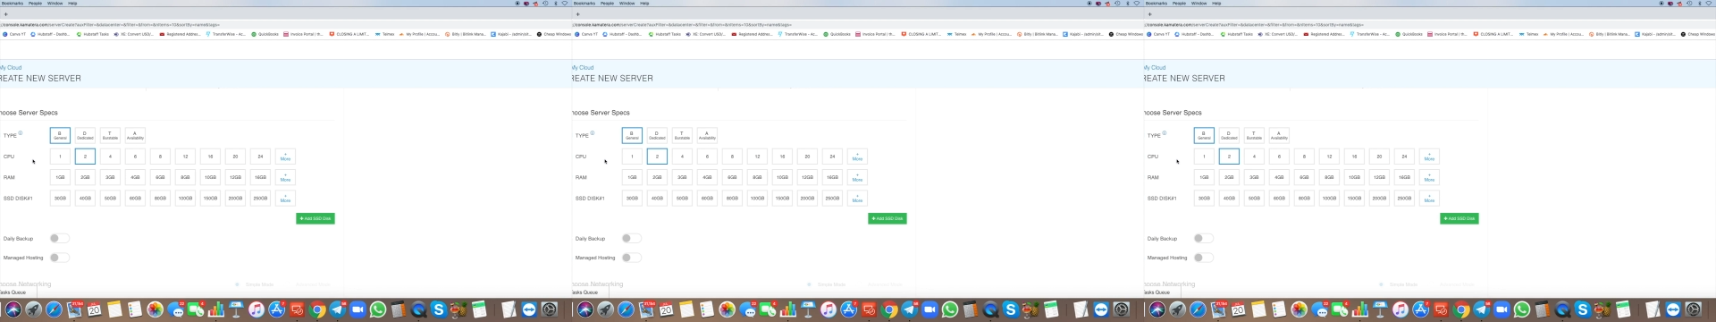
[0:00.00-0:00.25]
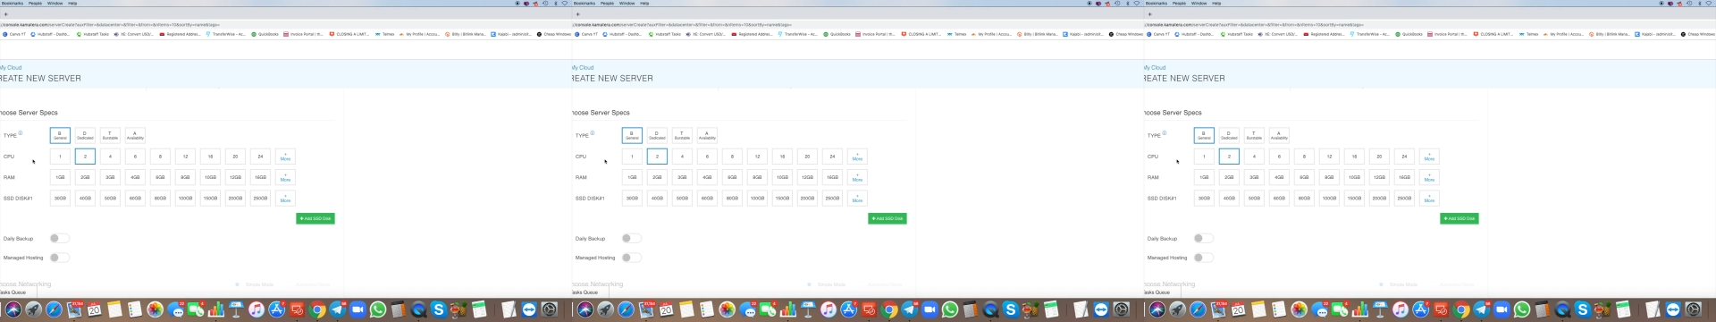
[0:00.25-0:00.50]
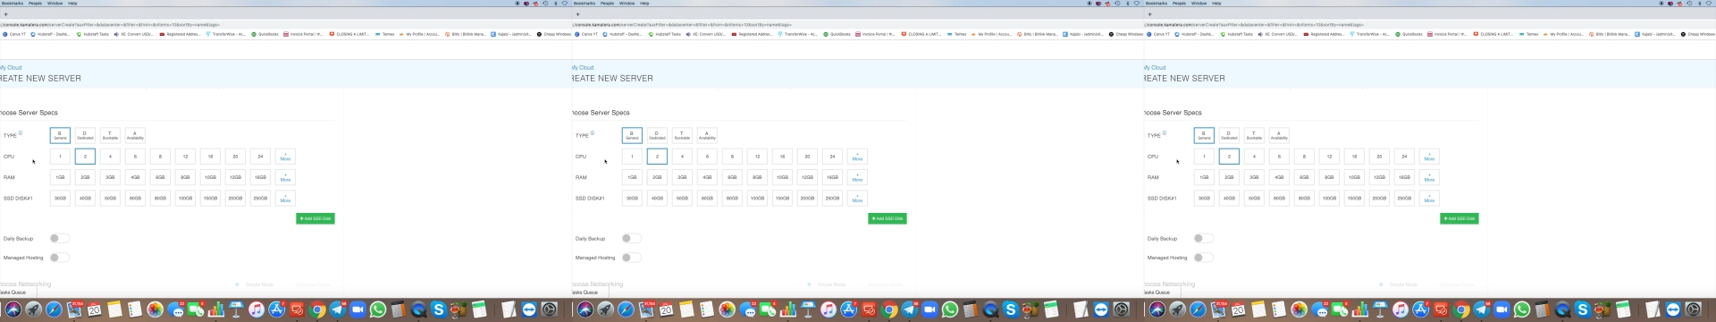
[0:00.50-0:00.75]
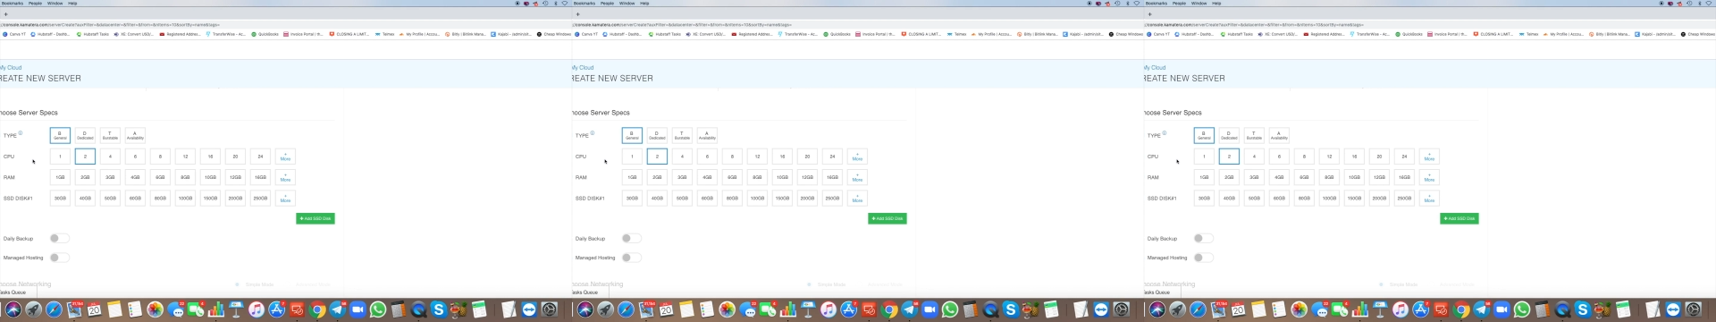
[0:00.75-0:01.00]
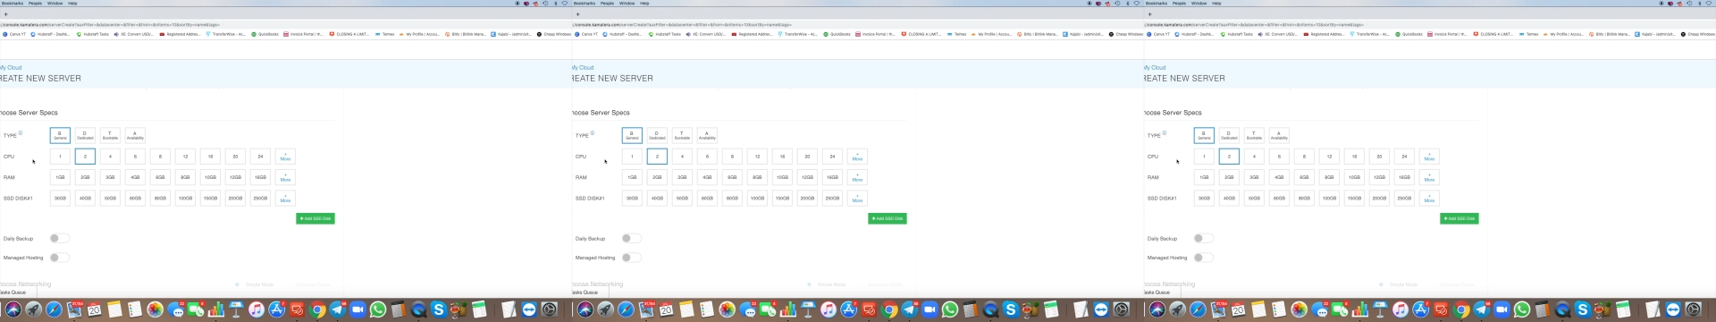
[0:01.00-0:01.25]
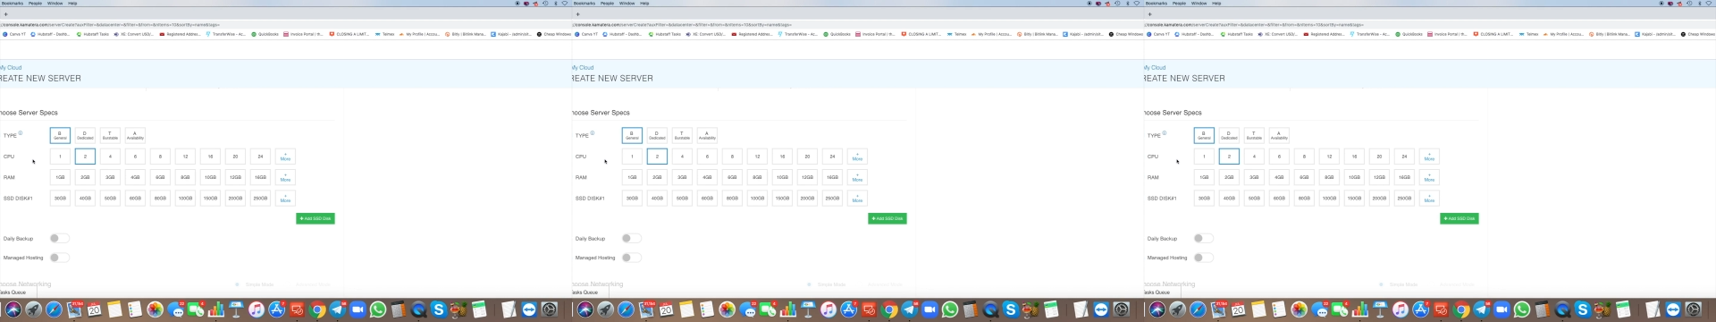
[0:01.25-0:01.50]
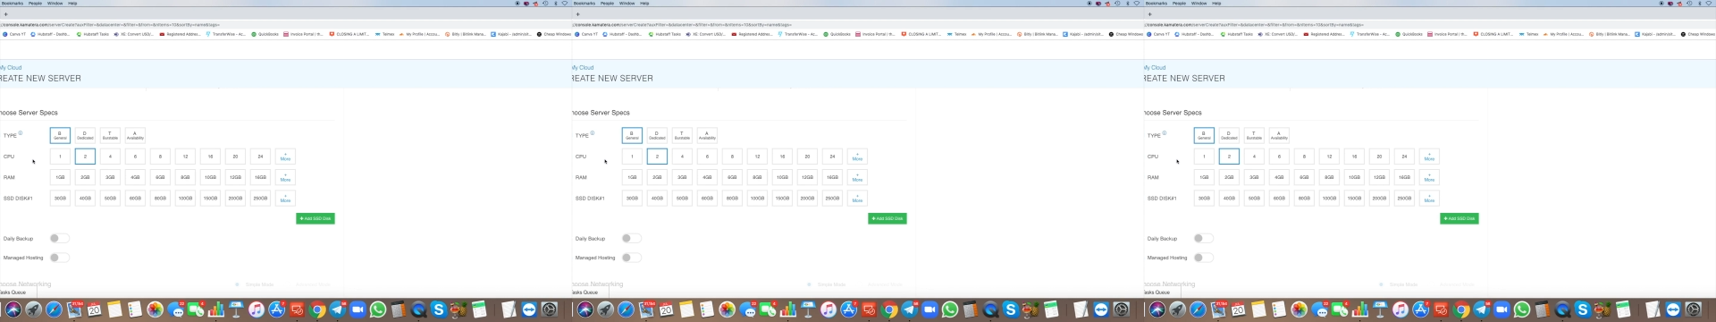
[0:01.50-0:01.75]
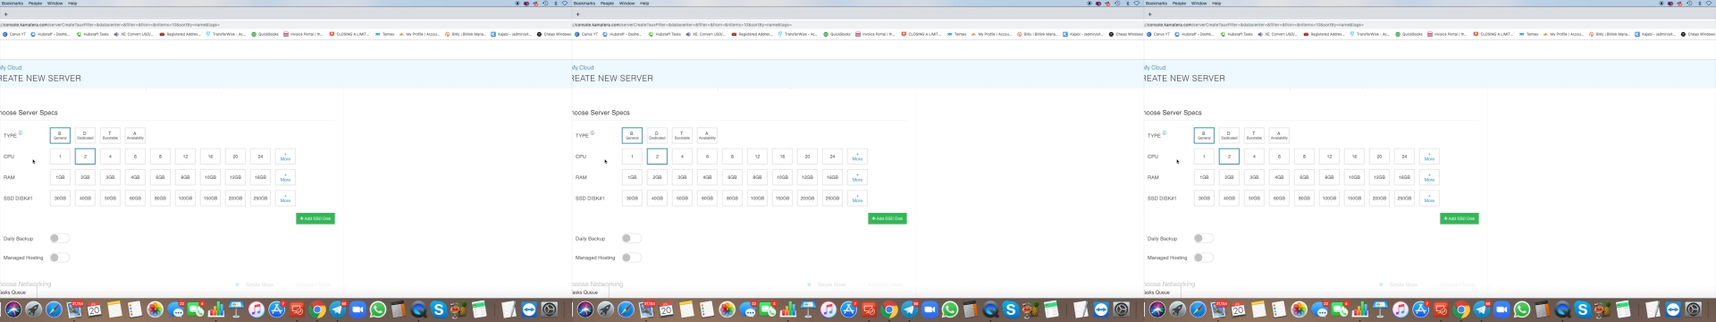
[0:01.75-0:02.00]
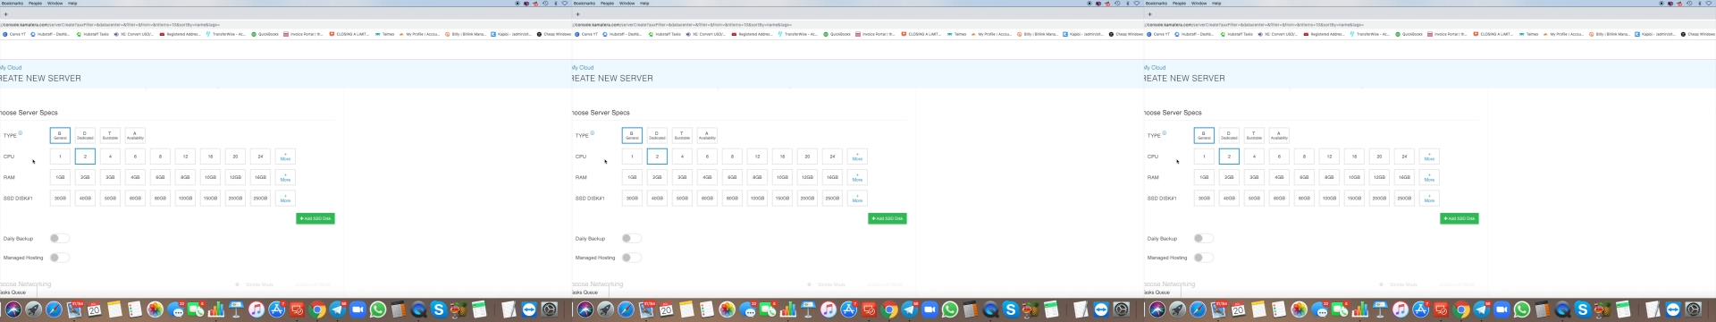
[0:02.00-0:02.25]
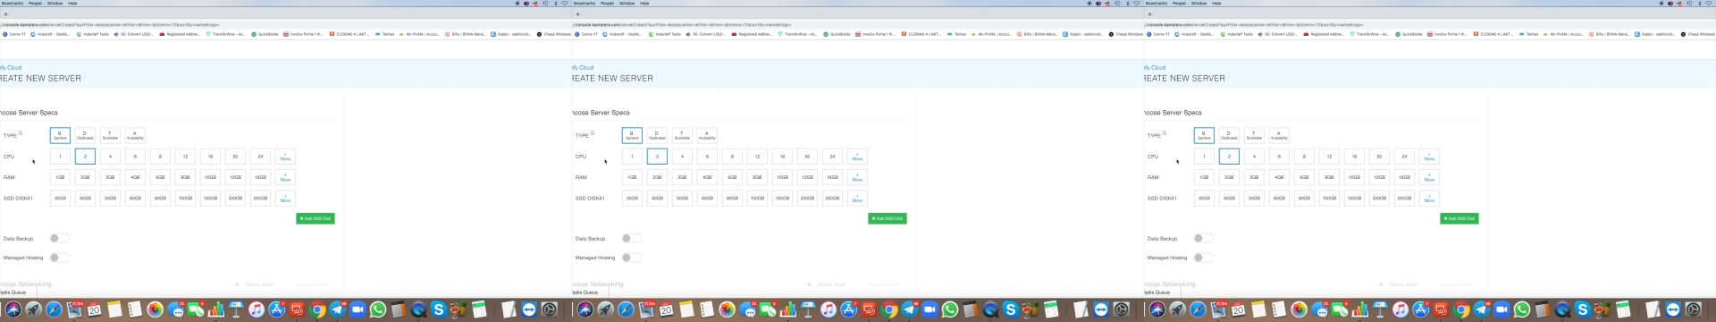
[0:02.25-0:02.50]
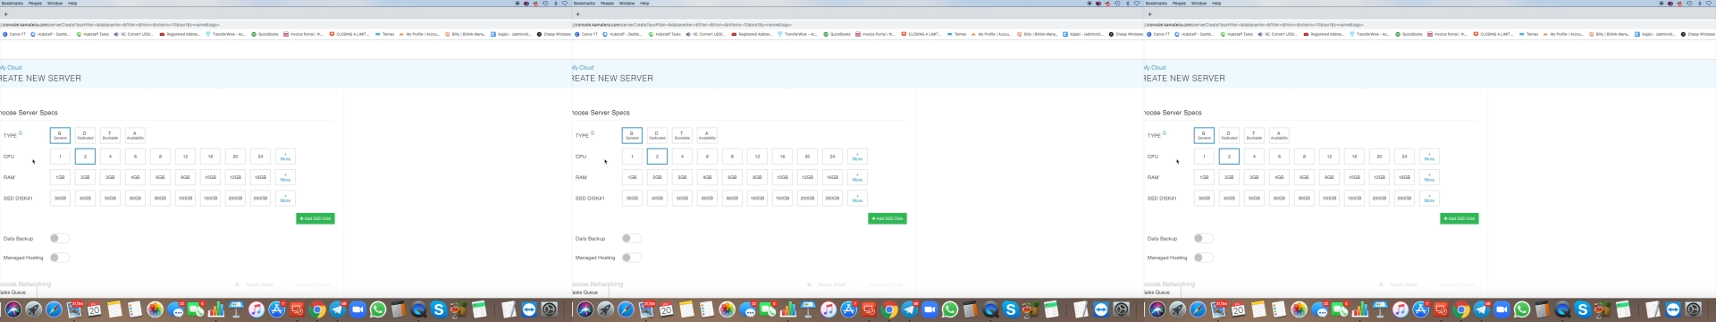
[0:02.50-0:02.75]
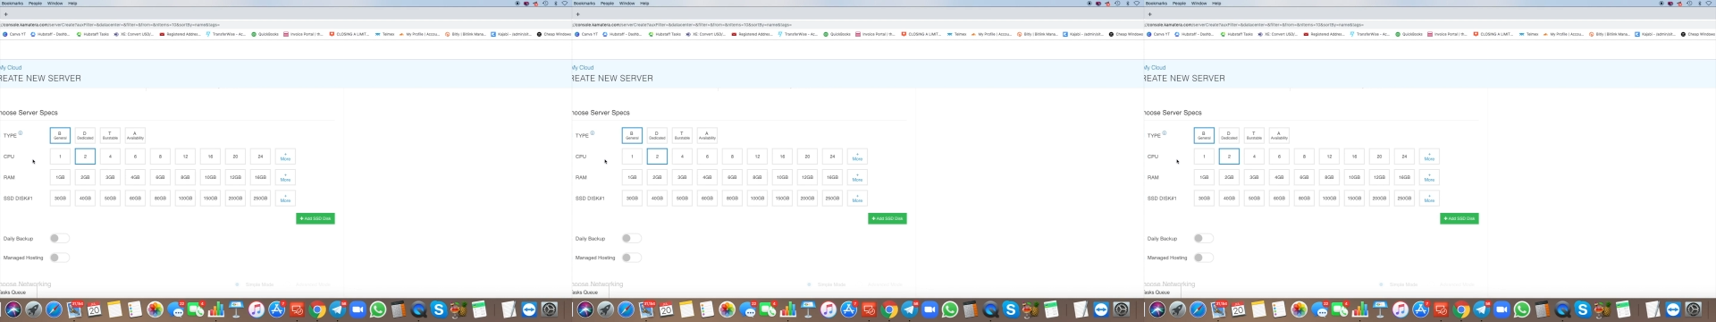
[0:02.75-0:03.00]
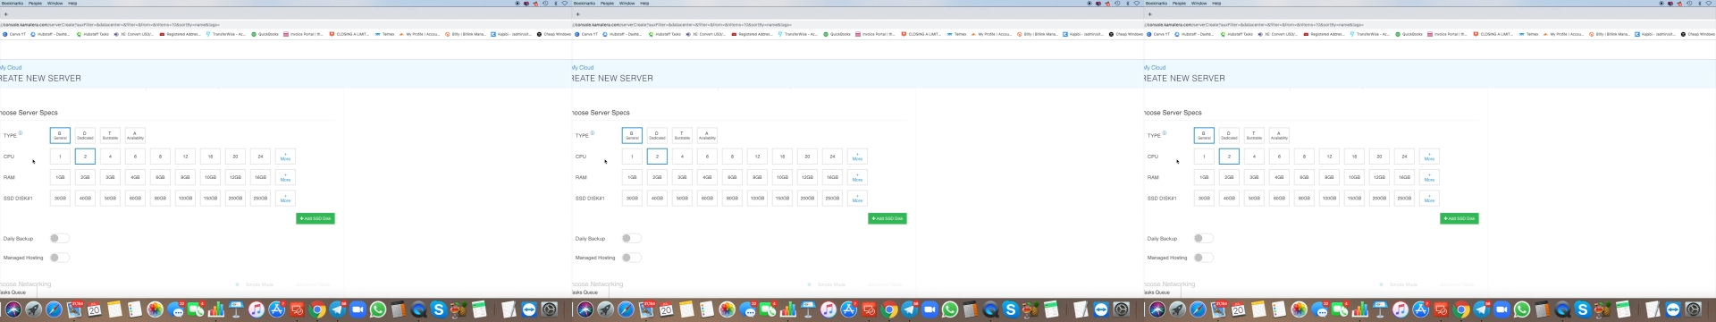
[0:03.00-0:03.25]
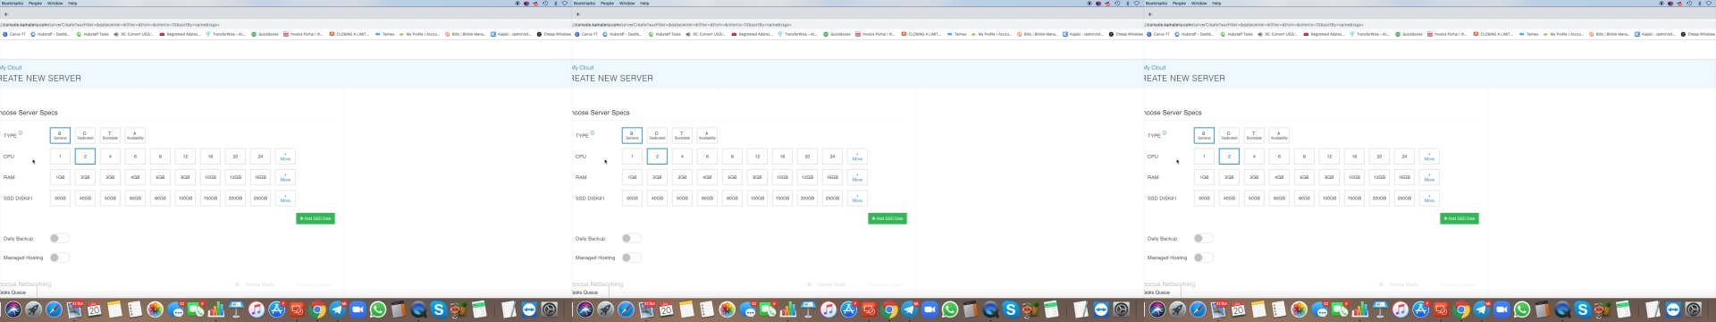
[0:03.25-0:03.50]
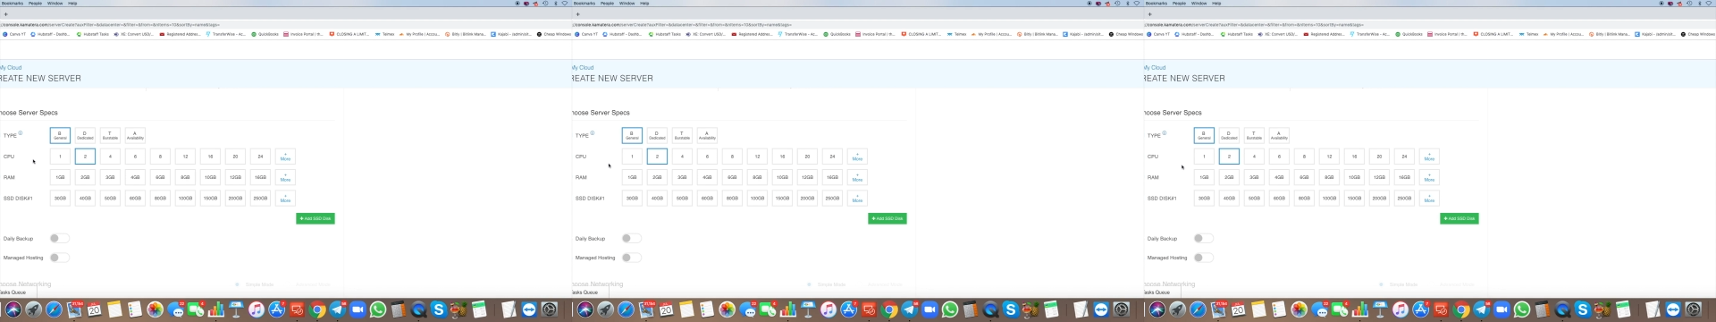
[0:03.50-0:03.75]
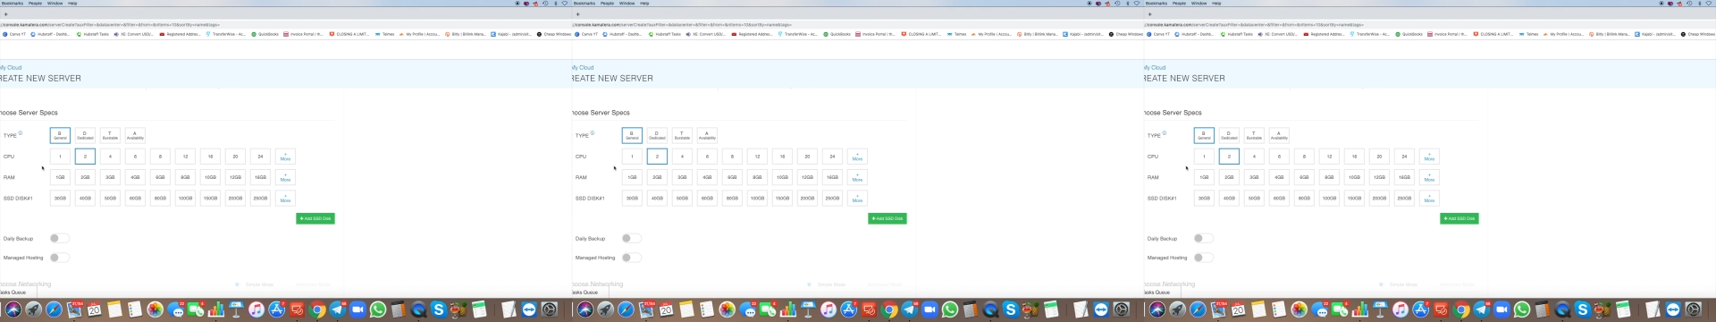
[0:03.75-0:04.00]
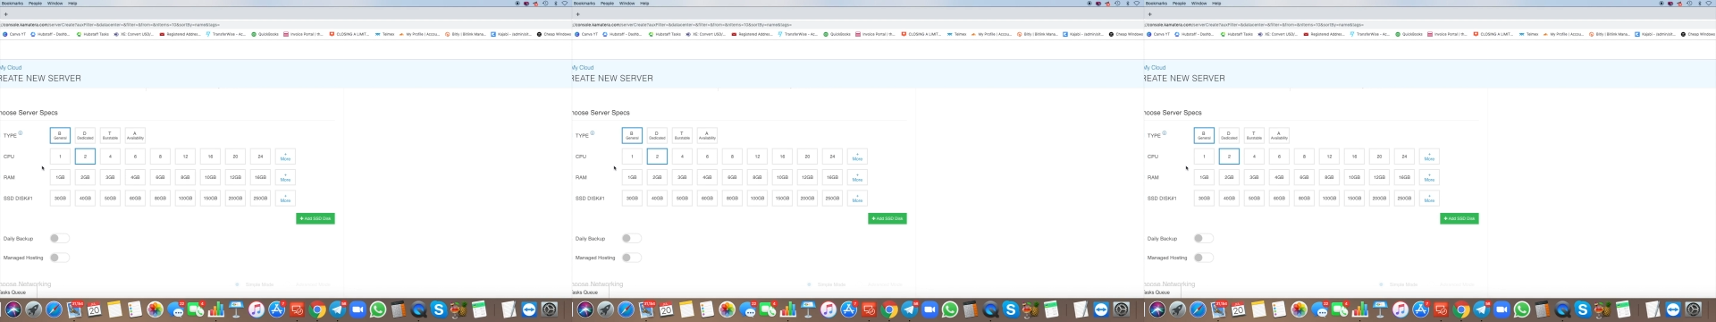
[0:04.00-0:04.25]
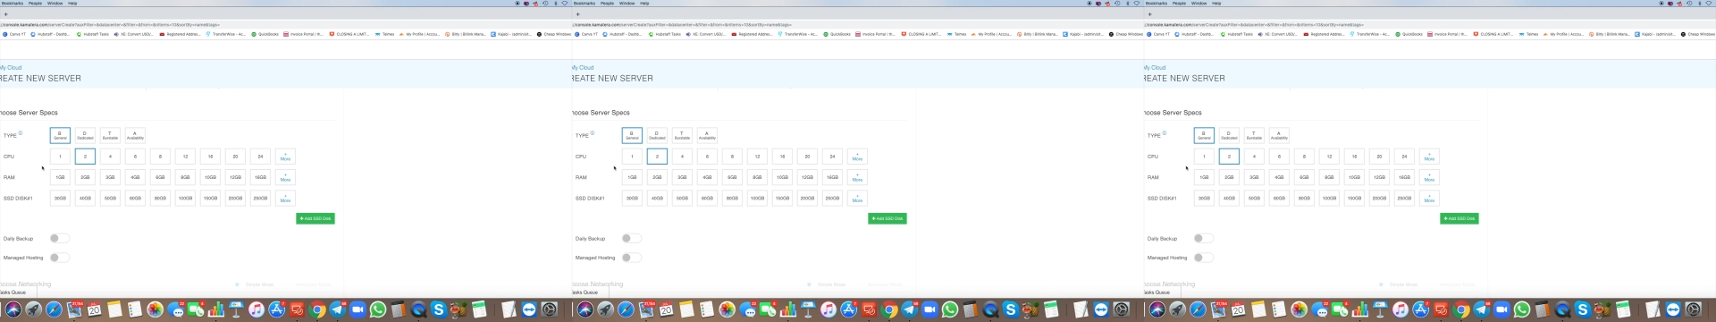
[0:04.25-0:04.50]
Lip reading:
(no speaker visible)